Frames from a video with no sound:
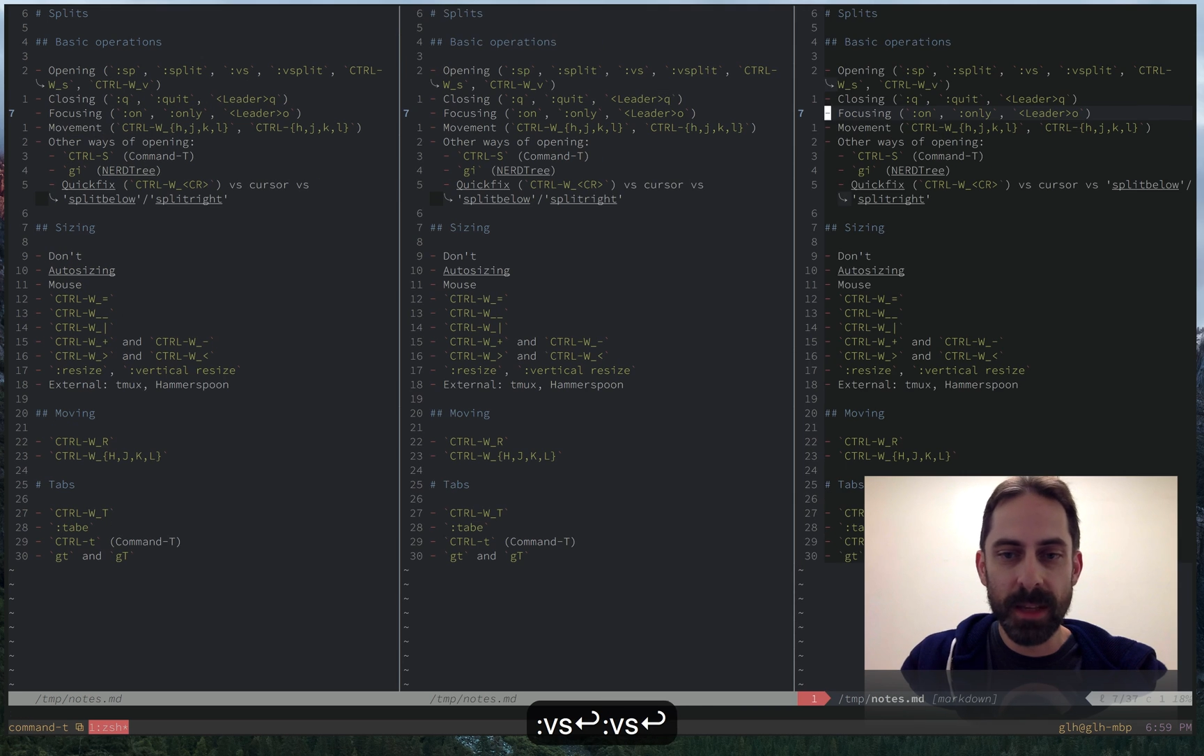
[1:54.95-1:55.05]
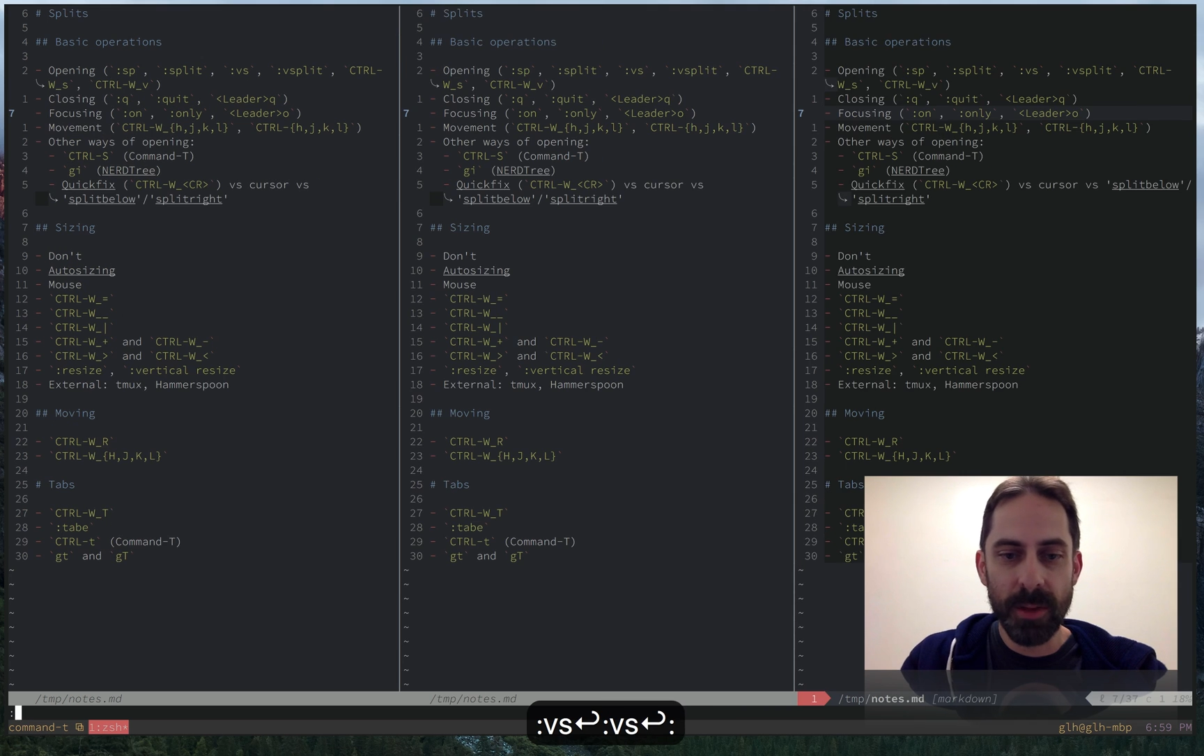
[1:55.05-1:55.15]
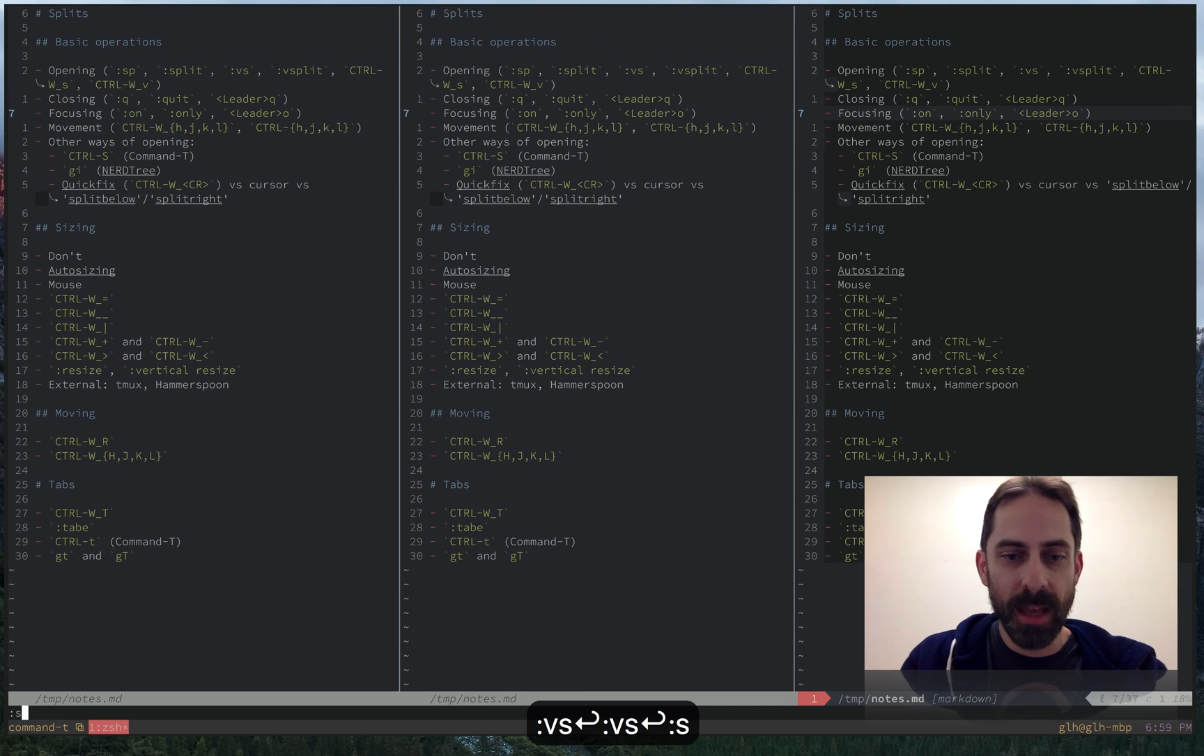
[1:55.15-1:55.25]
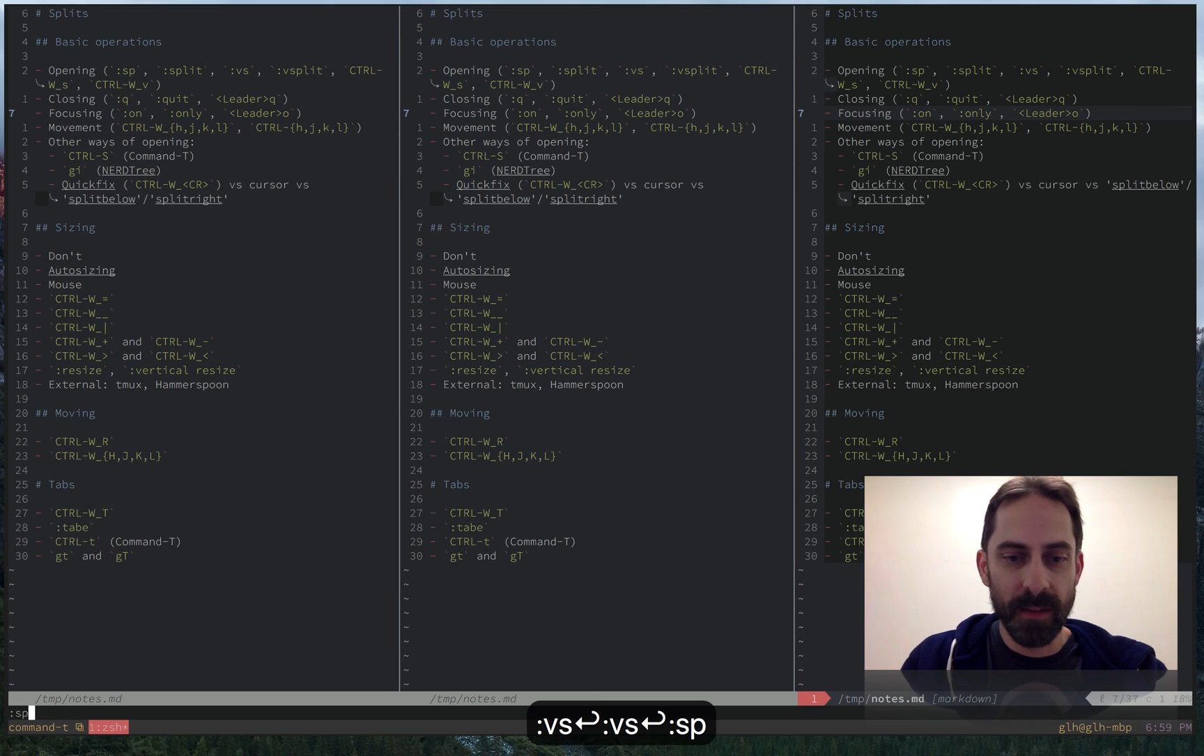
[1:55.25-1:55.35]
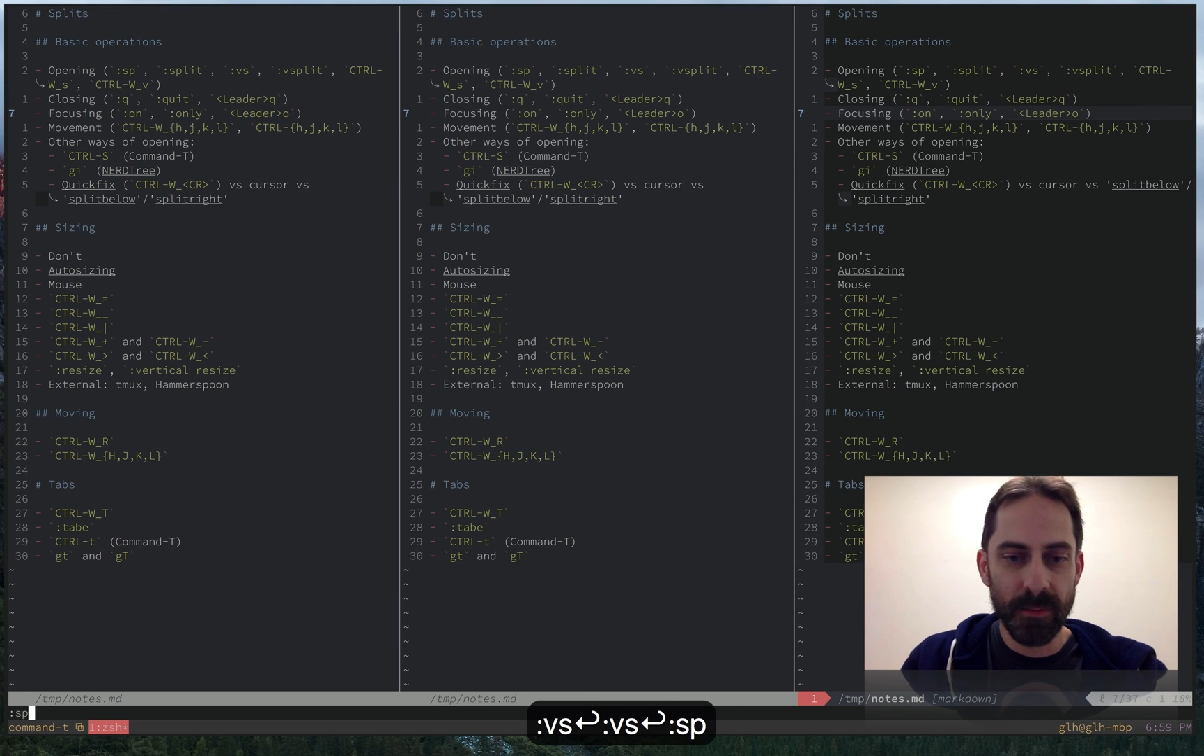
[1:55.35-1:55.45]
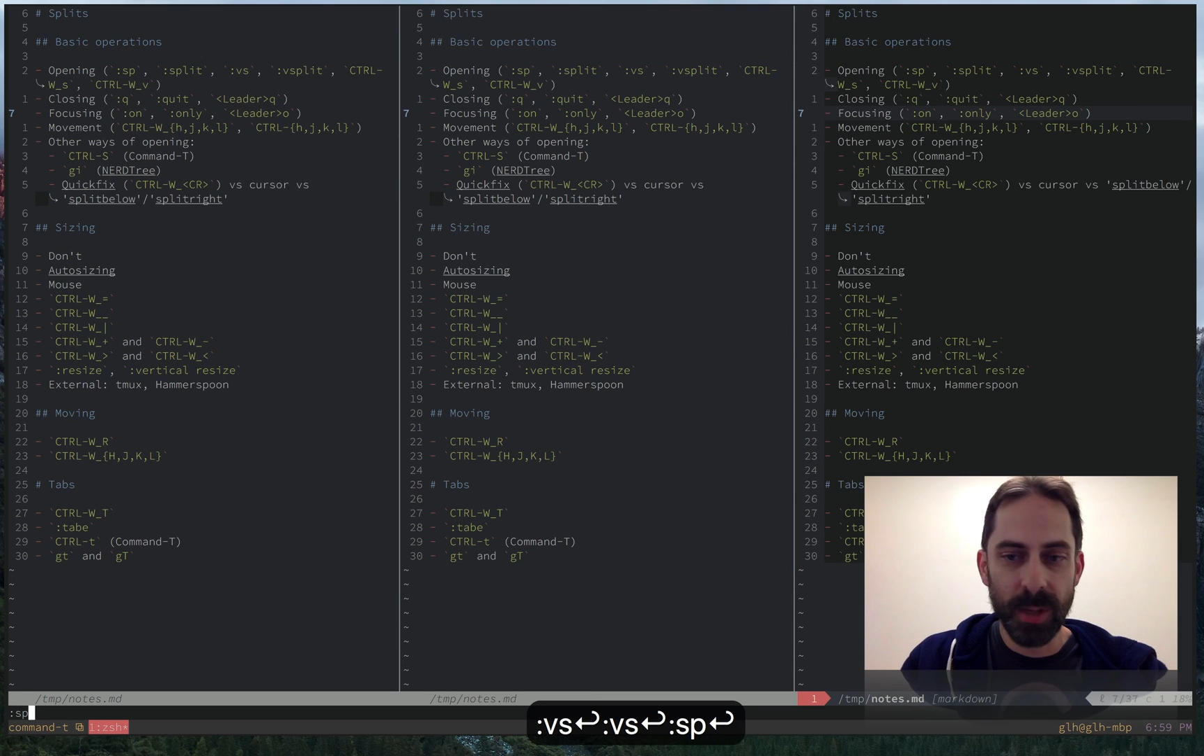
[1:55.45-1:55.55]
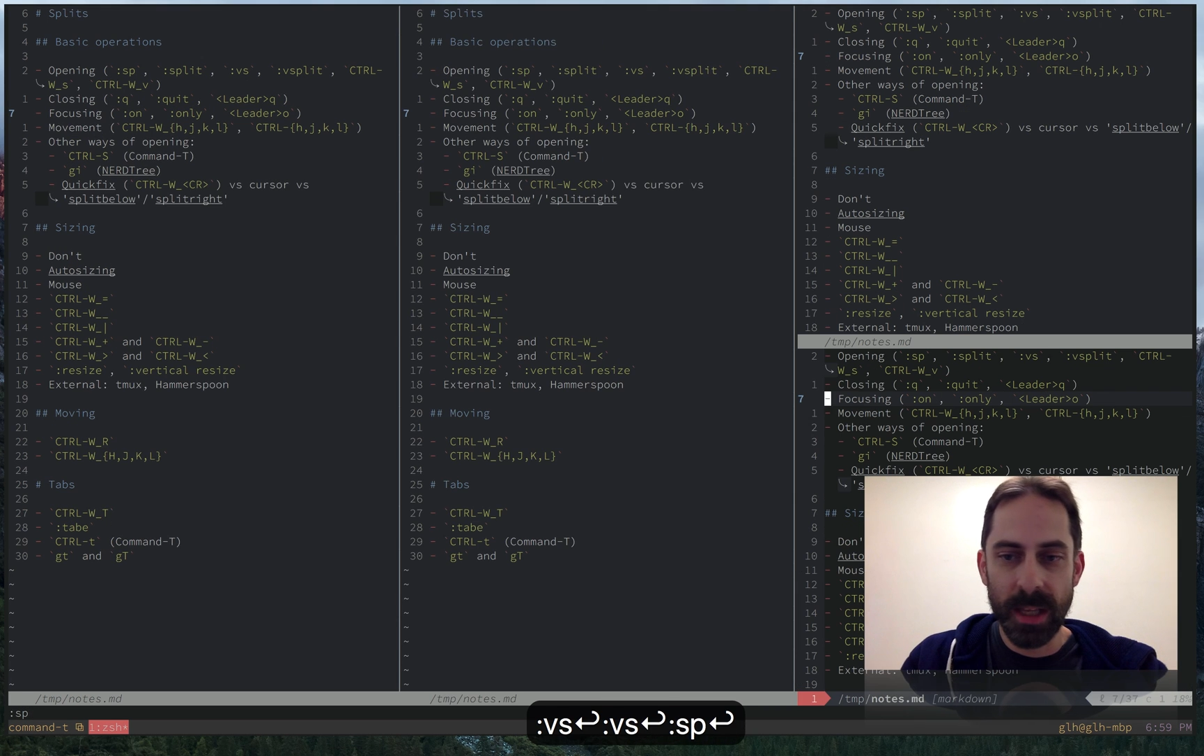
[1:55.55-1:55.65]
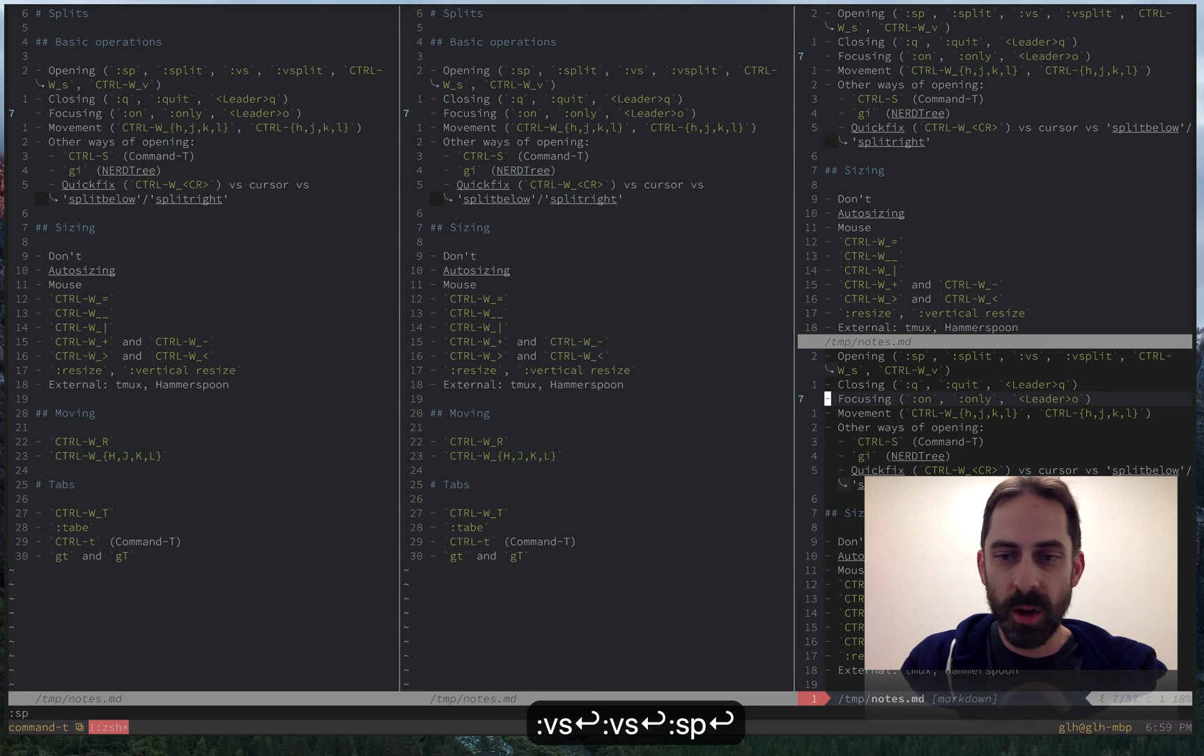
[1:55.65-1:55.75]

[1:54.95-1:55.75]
without really